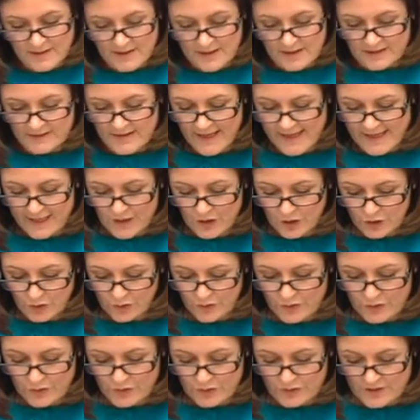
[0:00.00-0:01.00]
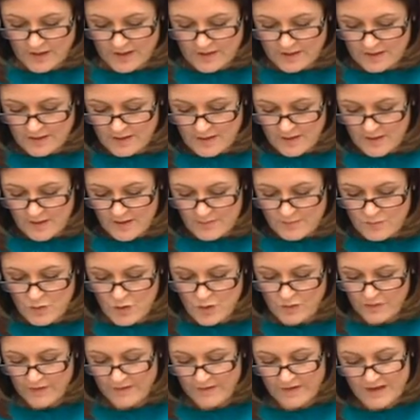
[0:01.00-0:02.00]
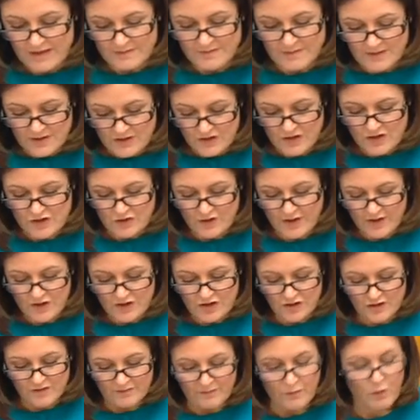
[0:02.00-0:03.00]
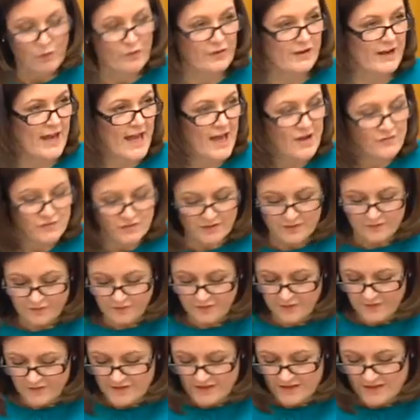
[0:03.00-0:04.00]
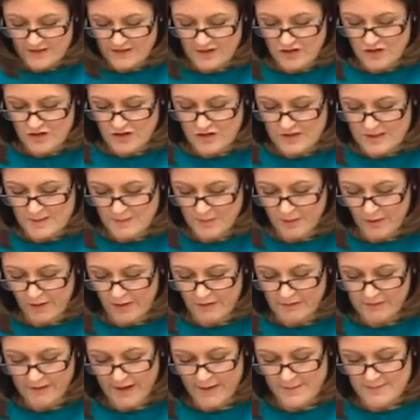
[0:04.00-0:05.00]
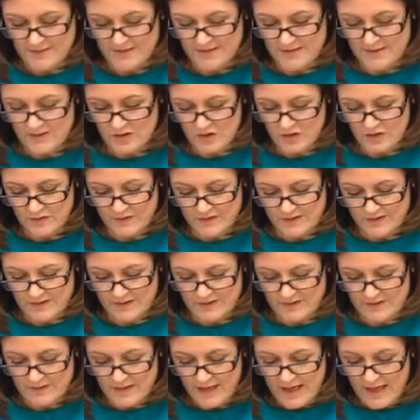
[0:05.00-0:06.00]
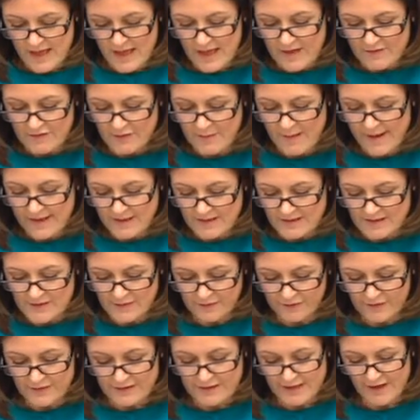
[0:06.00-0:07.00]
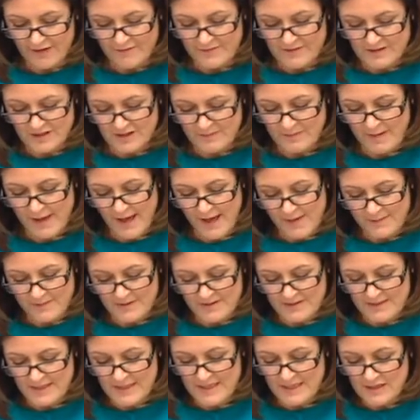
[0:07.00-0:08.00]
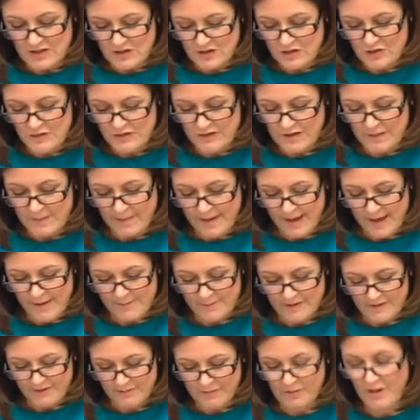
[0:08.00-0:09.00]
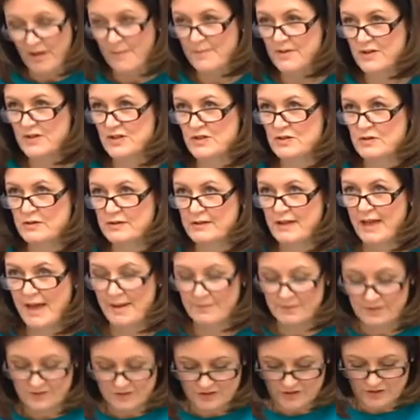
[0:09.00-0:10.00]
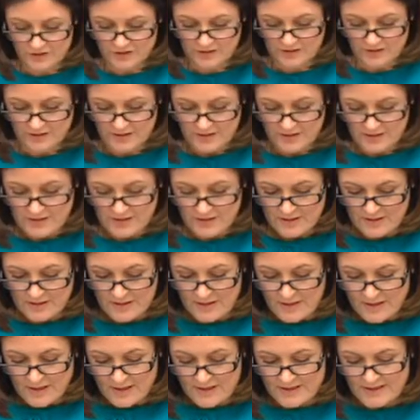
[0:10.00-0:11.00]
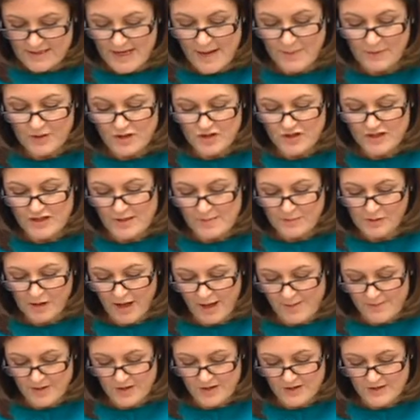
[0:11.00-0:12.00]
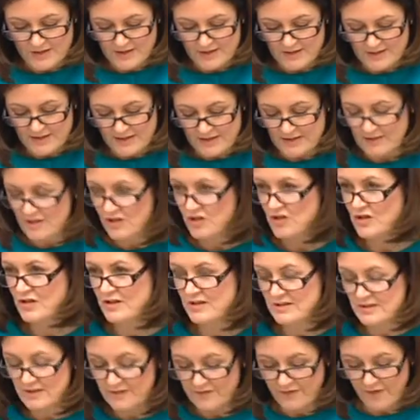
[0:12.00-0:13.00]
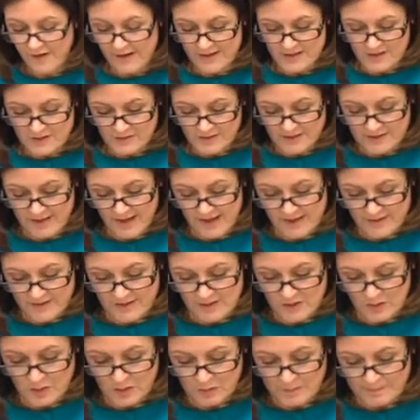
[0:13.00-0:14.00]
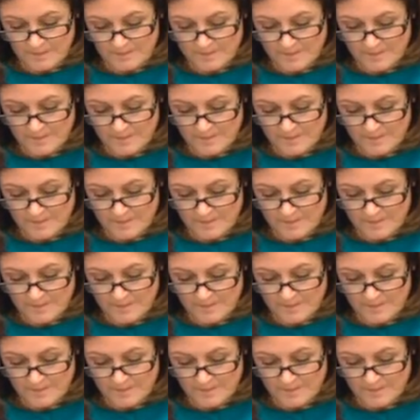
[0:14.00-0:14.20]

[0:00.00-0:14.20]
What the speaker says: and they include moving the administration of more than 150 Indigenous programs and services from 8 different government departments into the Department of Prime Minister and Cabinet, establishing the Prime Minister's Indigenous Advisory Council,